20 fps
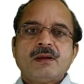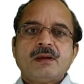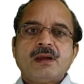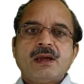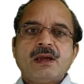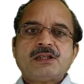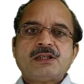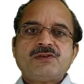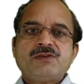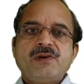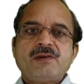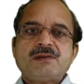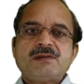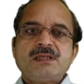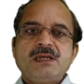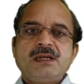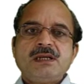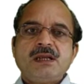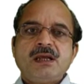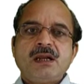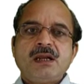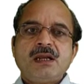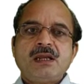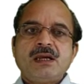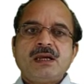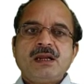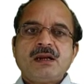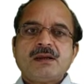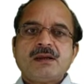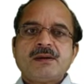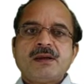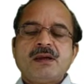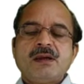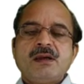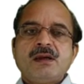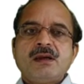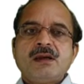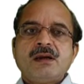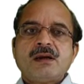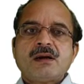as we have seen earlier,
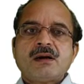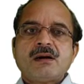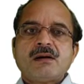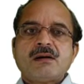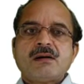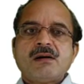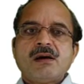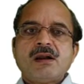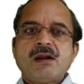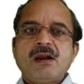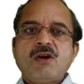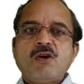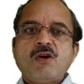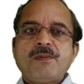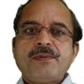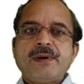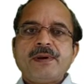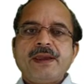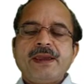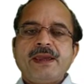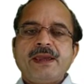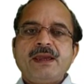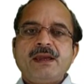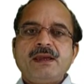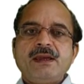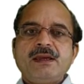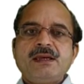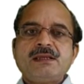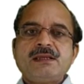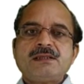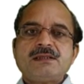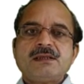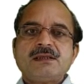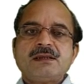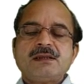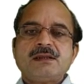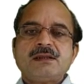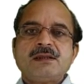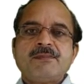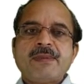curl of A is
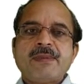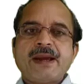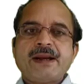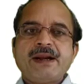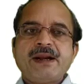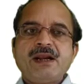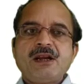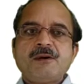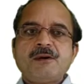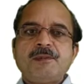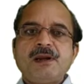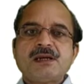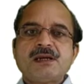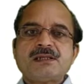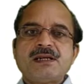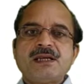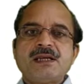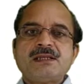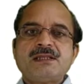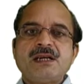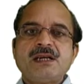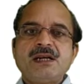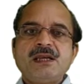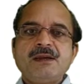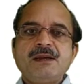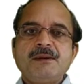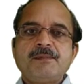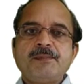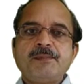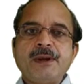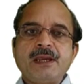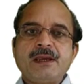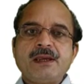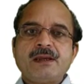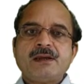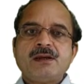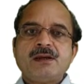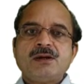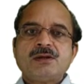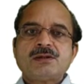the magnetic flux density B.
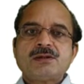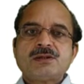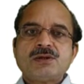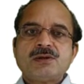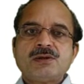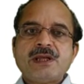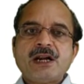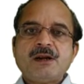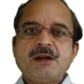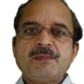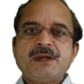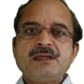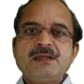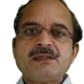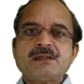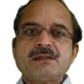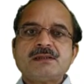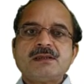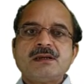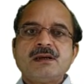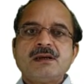So that means